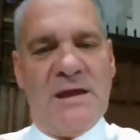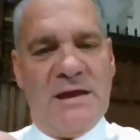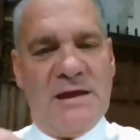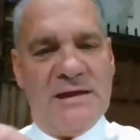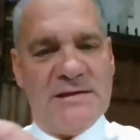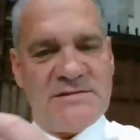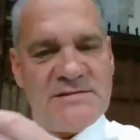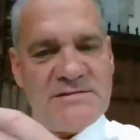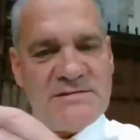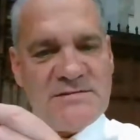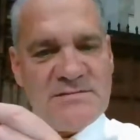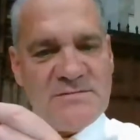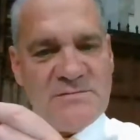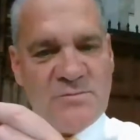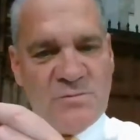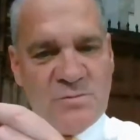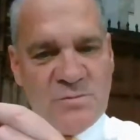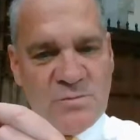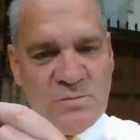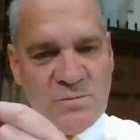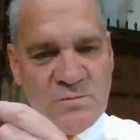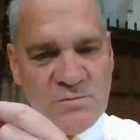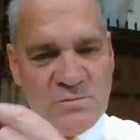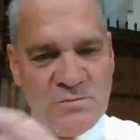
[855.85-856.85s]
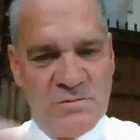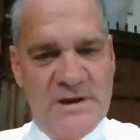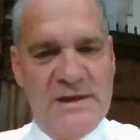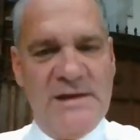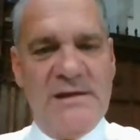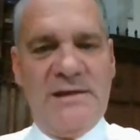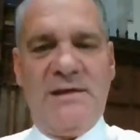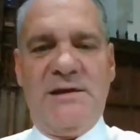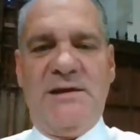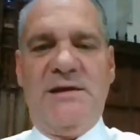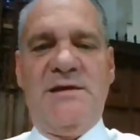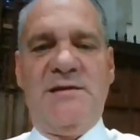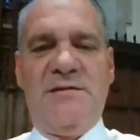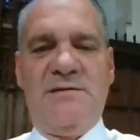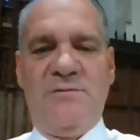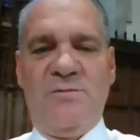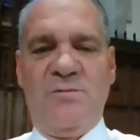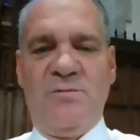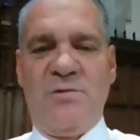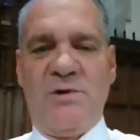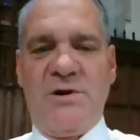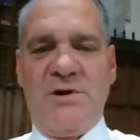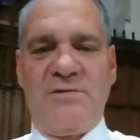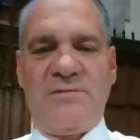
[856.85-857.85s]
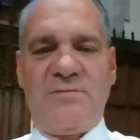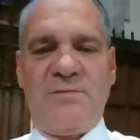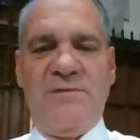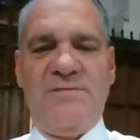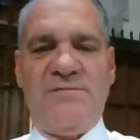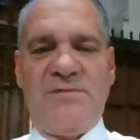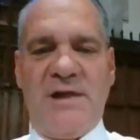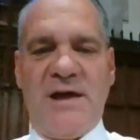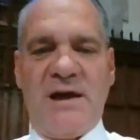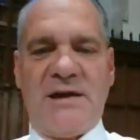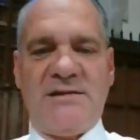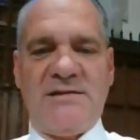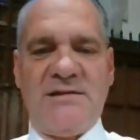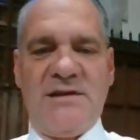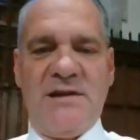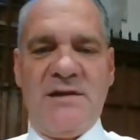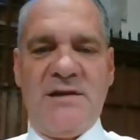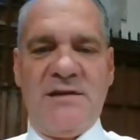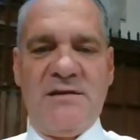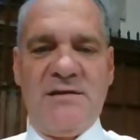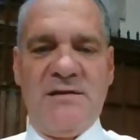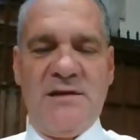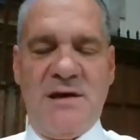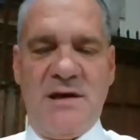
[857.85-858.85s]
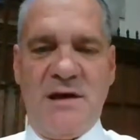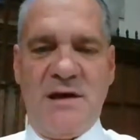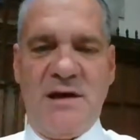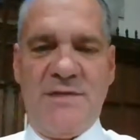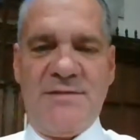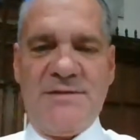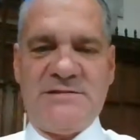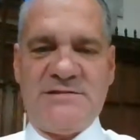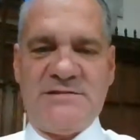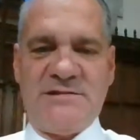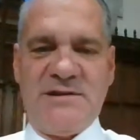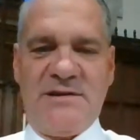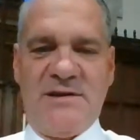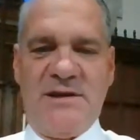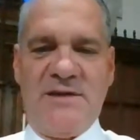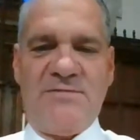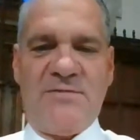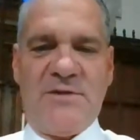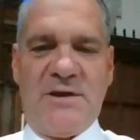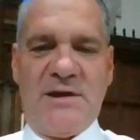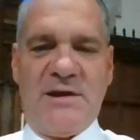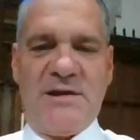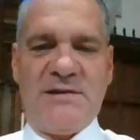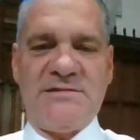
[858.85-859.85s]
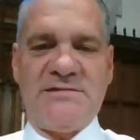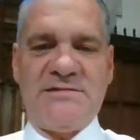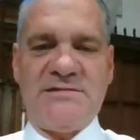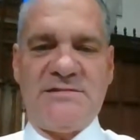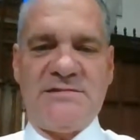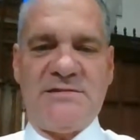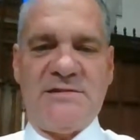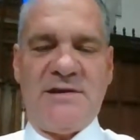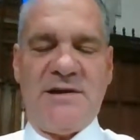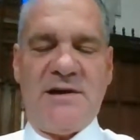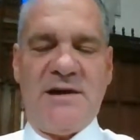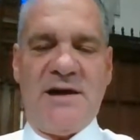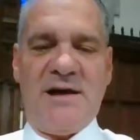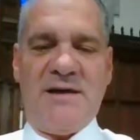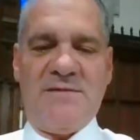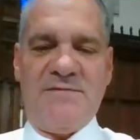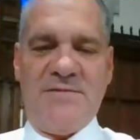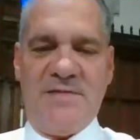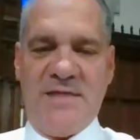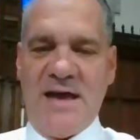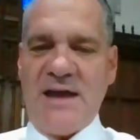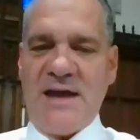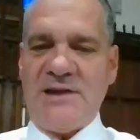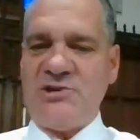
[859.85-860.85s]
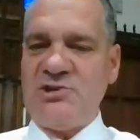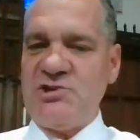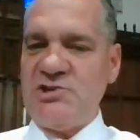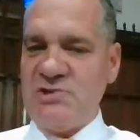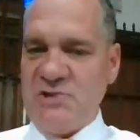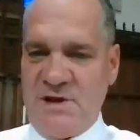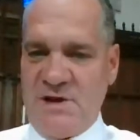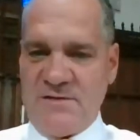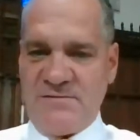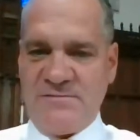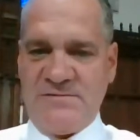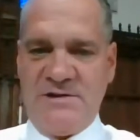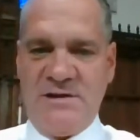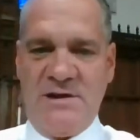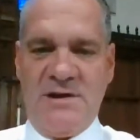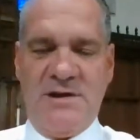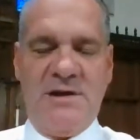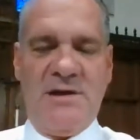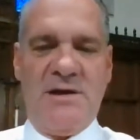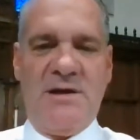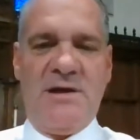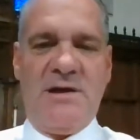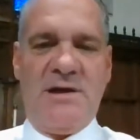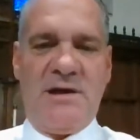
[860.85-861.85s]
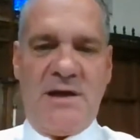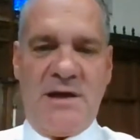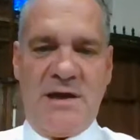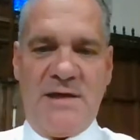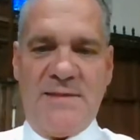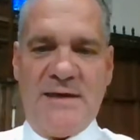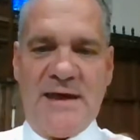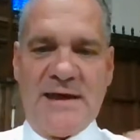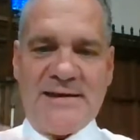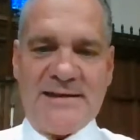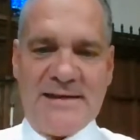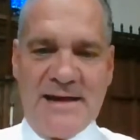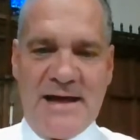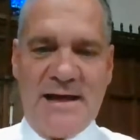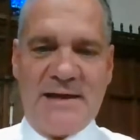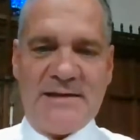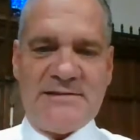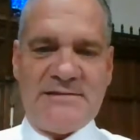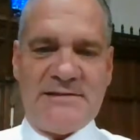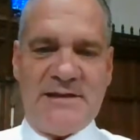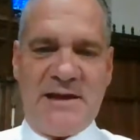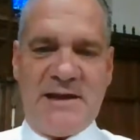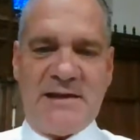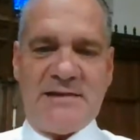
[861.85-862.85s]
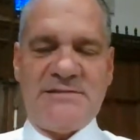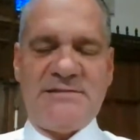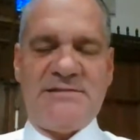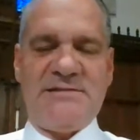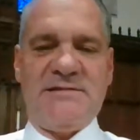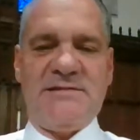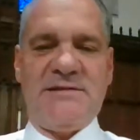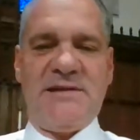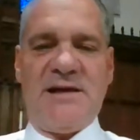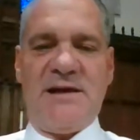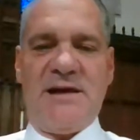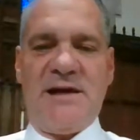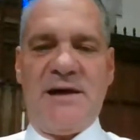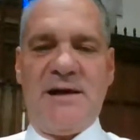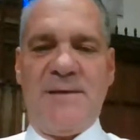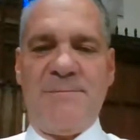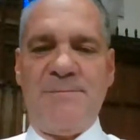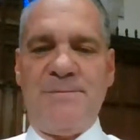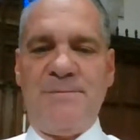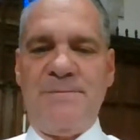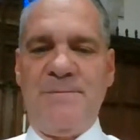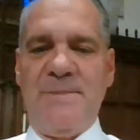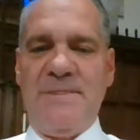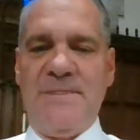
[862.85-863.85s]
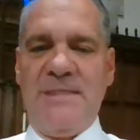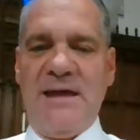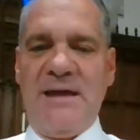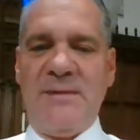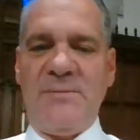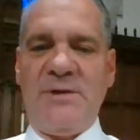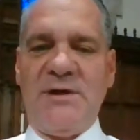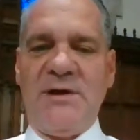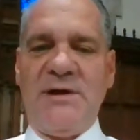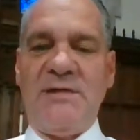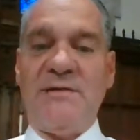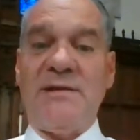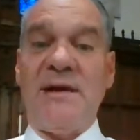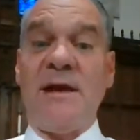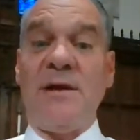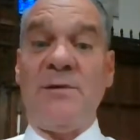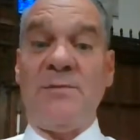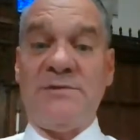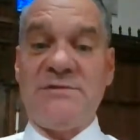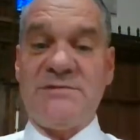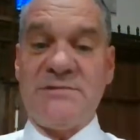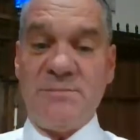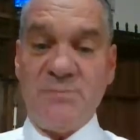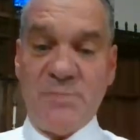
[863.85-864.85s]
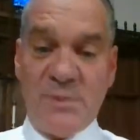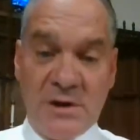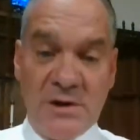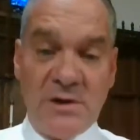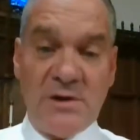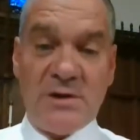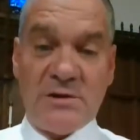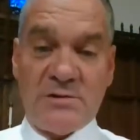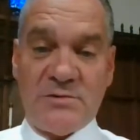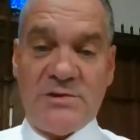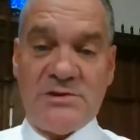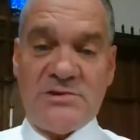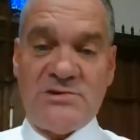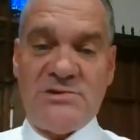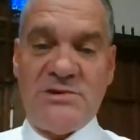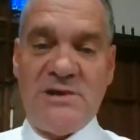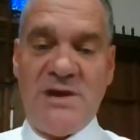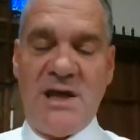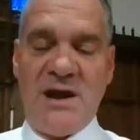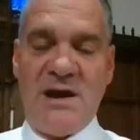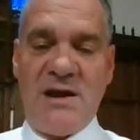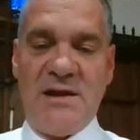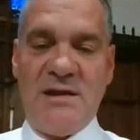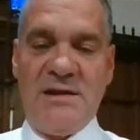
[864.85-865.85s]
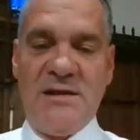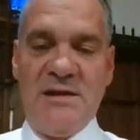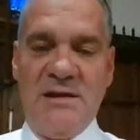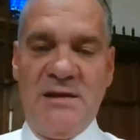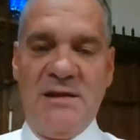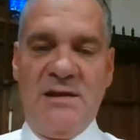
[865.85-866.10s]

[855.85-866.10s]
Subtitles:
It's really worth reflecting on the significance of that shift and that context, namely that it was imperial Christianity